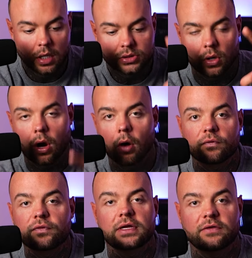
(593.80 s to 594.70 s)
So
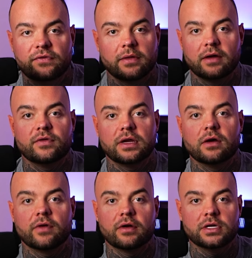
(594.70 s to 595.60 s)
hopefully you found that
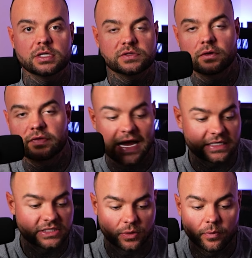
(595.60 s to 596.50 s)
video very useful. That
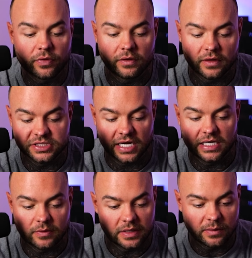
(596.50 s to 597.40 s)
is something that
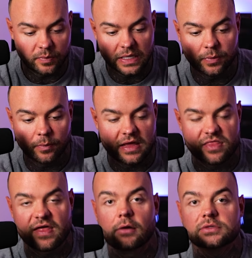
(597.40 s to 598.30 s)
genuinely people pay
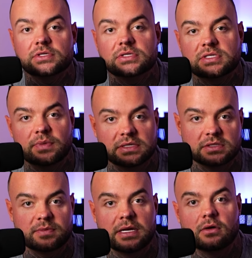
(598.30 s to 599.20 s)
thousands to
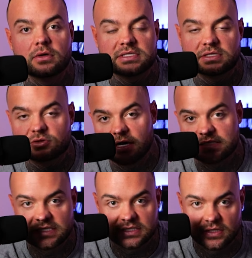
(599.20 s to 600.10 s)
business mentors to try and
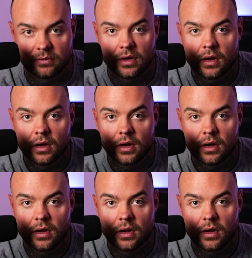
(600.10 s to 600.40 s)
teach them.